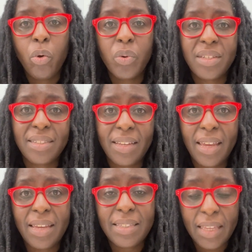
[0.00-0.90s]
which is the
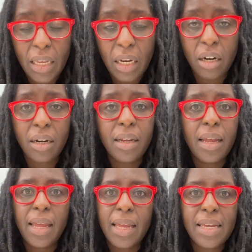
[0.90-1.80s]
case here,
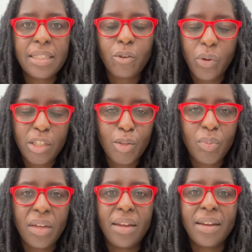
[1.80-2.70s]
is going to
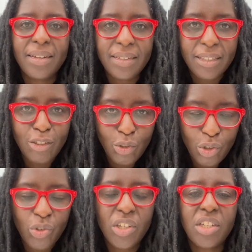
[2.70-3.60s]
be
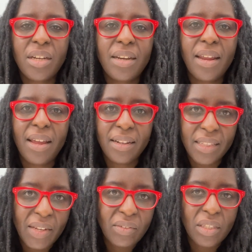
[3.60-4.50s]
nutrition and
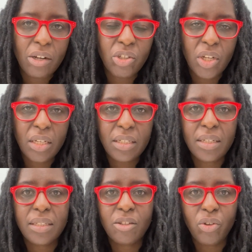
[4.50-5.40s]
lifestyle changes.